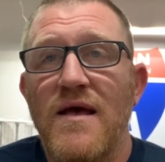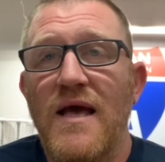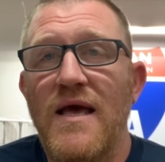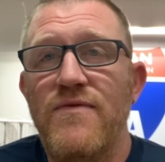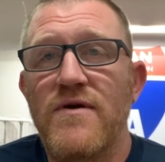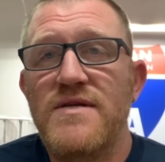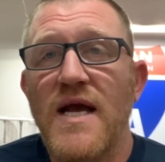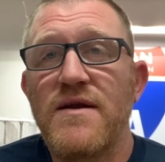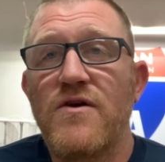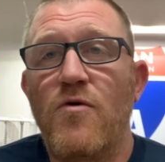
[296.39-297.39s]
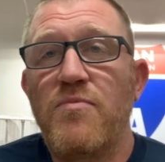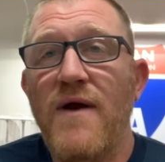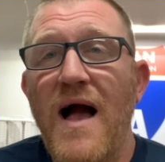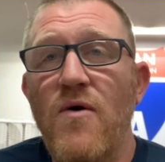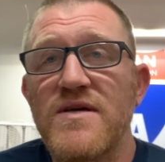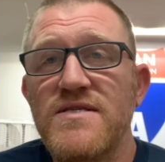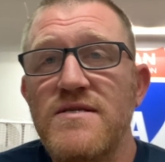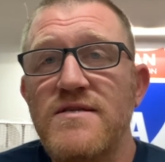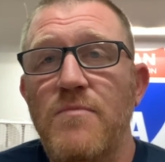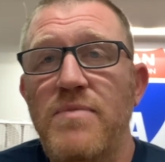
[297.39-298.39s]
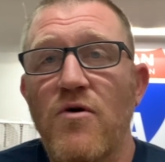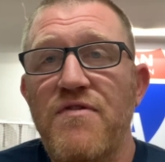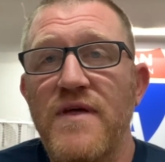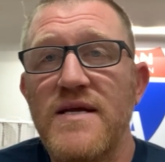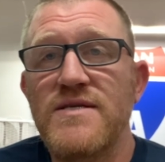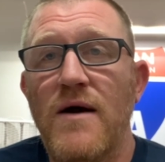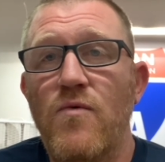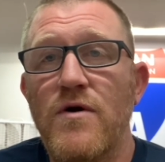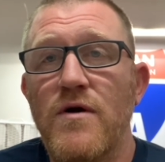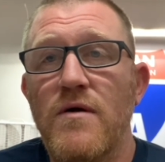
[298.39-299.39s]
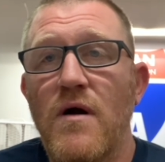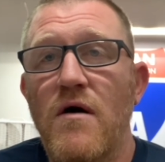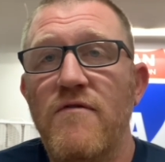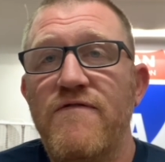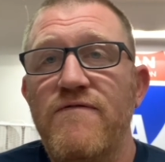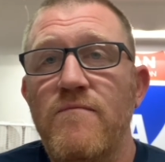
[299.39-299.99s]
and their technical prowess to build things that were of